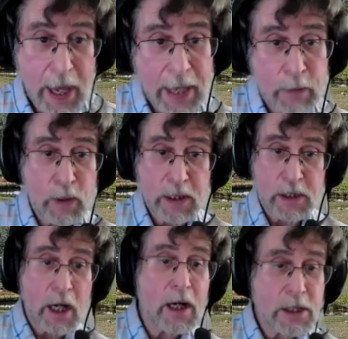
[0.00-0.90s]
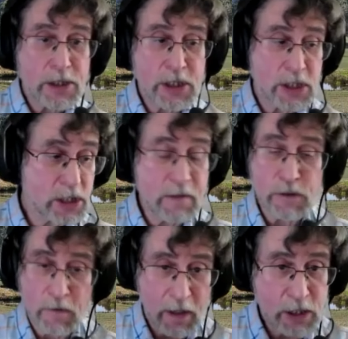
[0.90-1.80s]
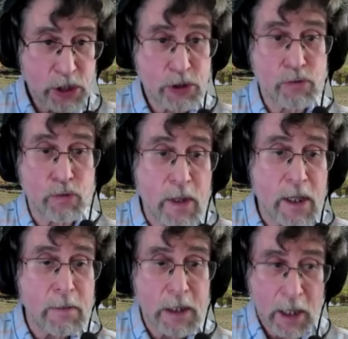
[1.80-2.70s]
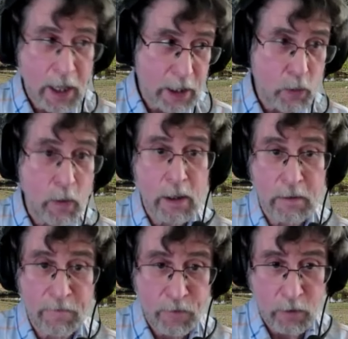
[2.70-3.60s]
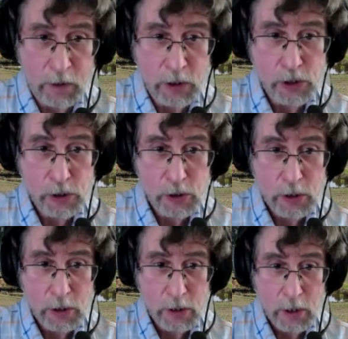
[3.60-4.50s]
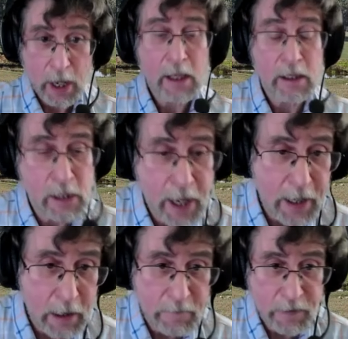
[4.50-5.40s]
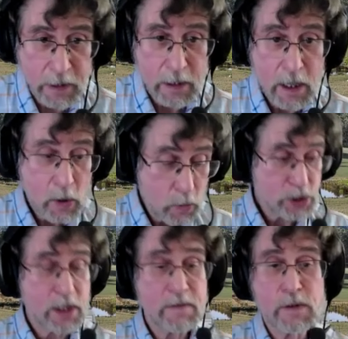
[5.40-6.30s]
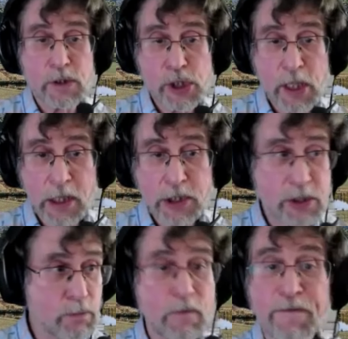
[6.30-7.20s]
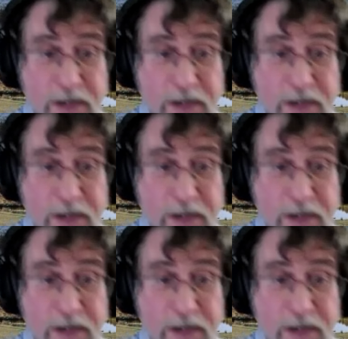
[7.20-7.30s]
And what it does is it gives you extremely high quality forage, a lot of it, which gives you a chance to move